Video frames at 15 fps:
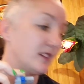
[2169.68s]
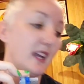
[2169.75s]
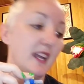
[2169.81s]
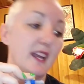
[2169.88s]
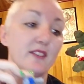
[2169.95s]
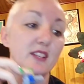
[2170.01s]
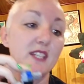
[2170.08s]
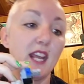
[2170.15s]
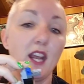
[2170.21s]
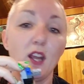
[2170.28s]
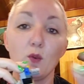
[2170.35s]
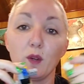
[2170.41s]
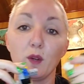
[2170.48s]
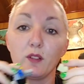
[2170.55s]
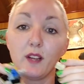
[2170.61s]
I have a
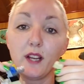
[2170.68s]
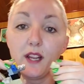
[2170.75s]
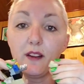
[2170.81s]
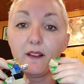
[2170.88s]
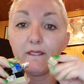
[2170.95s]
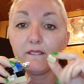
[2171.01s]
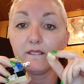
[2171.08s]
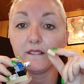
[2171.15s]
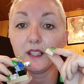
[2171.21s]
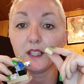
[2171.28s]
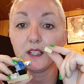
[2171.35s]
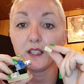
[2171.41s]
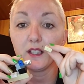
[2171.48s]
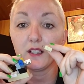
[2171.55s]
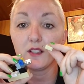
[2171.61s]
tan one right here.
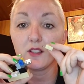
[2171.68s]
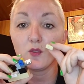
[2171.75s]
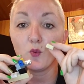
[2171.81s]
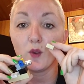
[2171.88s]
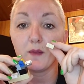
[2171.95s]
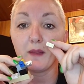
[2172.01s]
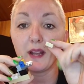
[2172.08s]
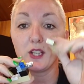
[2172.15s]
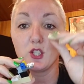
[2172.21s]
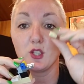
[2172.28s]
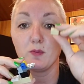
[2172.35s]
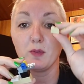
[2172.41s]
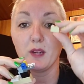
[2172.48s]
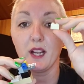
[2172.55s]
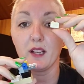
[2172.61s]

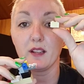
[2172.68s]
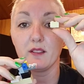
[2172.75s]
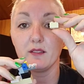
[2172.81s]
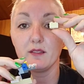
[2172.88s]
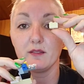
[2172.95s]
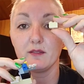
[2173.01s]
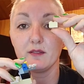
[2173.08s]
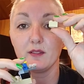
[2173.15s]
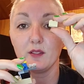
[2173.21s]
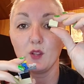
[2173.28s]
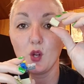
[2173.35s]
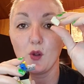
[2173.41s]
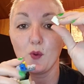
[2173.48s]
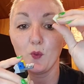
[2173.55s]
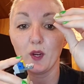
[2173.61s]
1x2 brick.
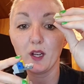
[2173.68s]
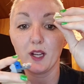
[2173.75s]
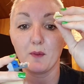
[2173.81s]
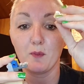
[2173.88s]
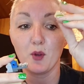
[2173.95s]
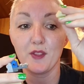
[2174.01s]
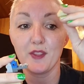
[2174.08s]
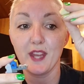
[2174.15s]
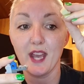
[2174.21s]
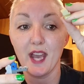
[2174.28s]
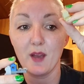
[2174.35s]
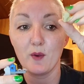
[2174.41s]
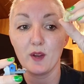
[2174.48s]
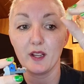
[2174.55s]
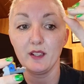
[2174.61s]
We're going to put
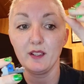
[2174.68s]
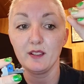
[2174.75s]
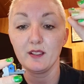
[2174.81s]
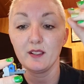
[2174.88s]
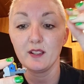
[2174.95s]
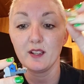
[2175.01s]
that one